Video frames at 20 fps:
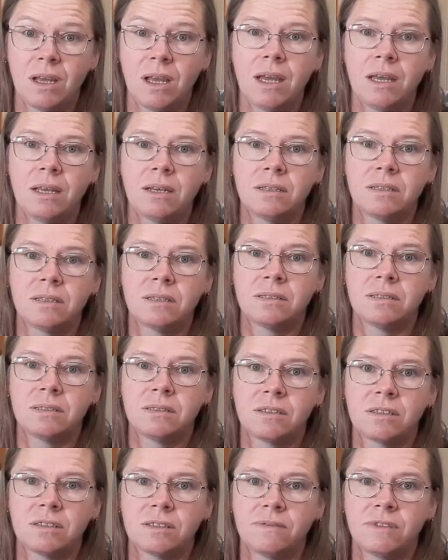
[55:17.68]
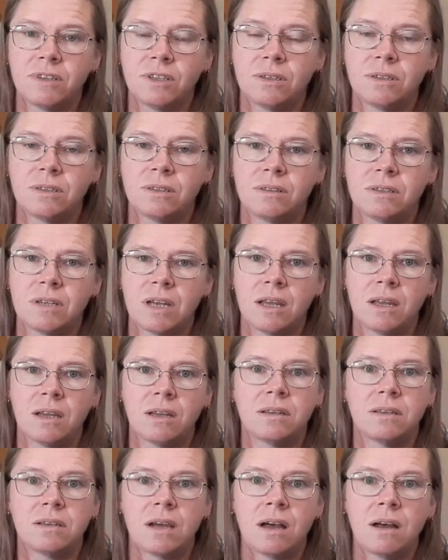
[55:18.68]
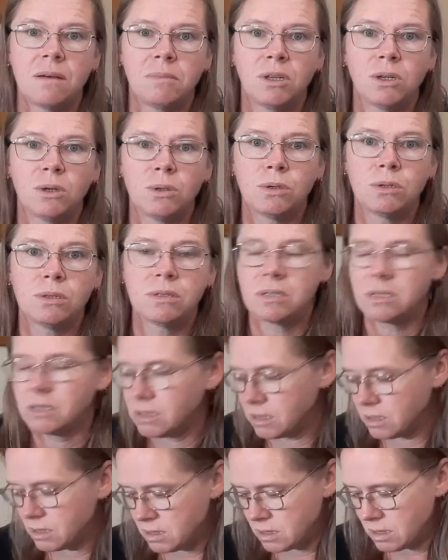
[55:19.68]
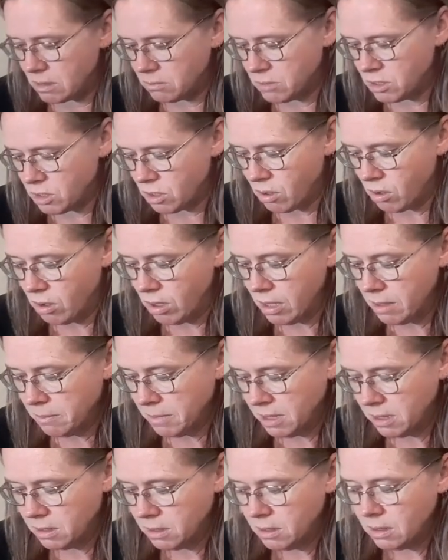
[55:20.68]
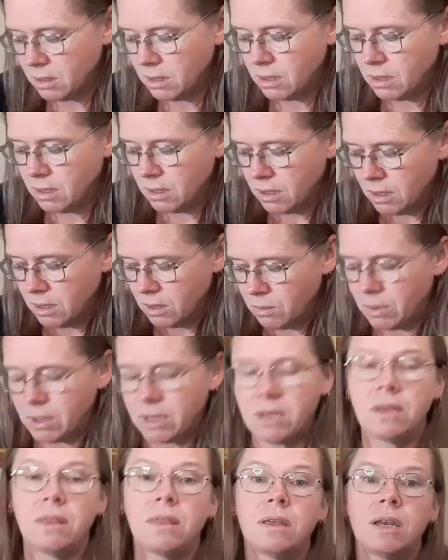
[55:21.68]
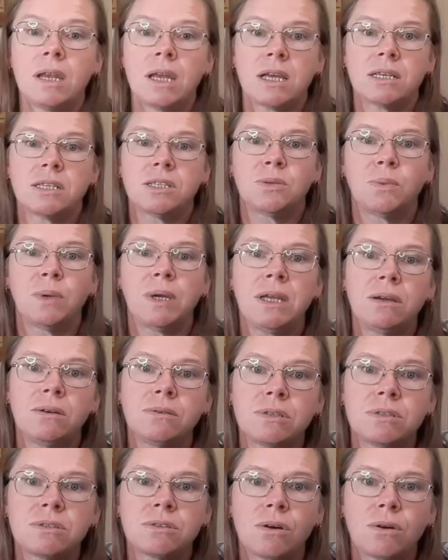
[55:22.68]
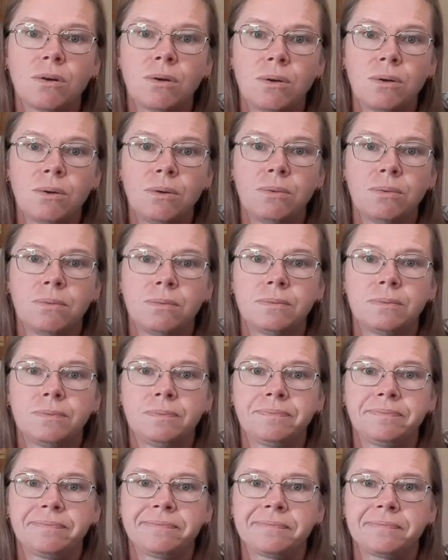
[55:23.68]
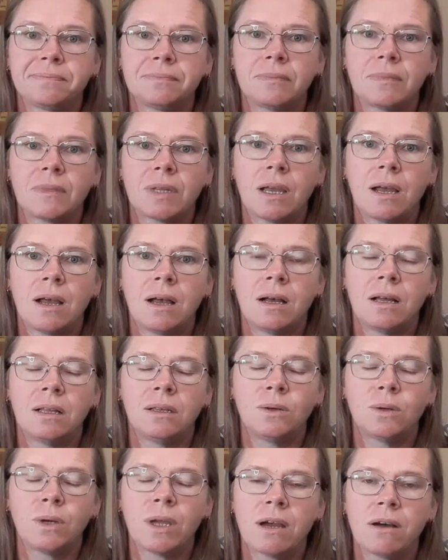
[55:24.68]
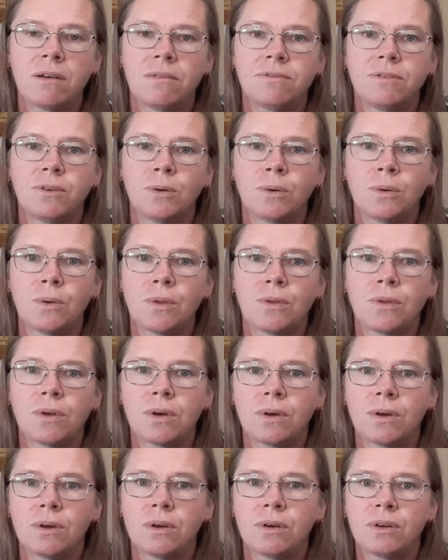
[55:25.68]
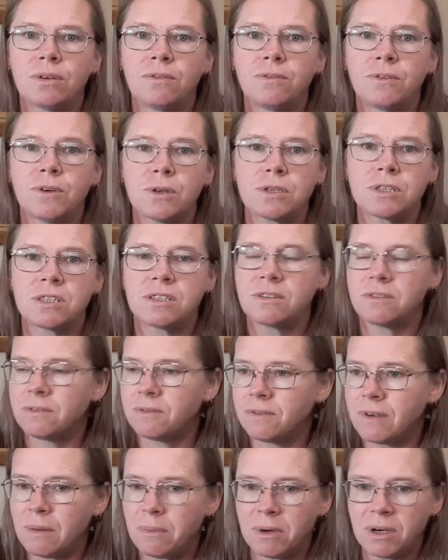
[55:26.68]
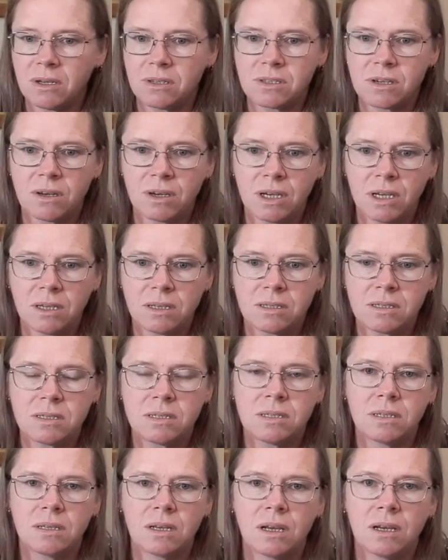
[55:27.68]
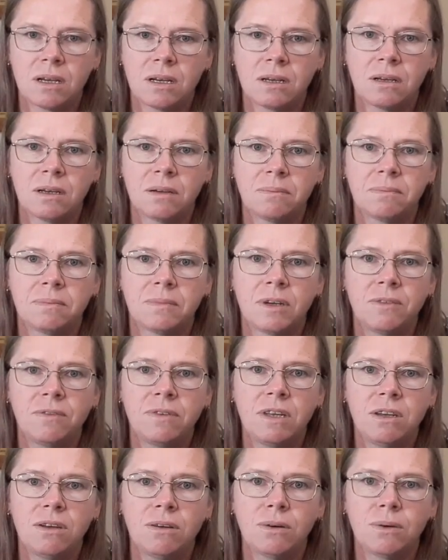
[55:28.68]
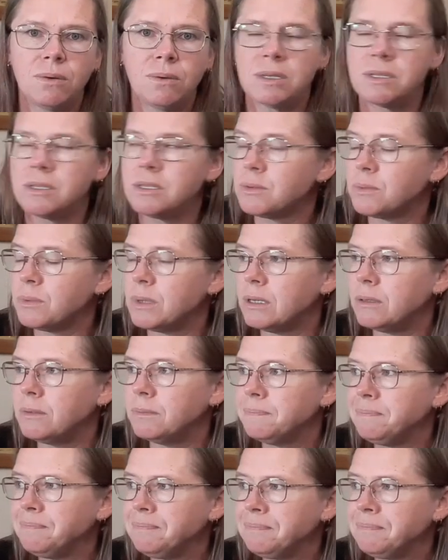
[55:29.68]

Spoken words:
edited, converted and uploaded sometime within the next week or so. Look out for the first fabric dyeing video as well.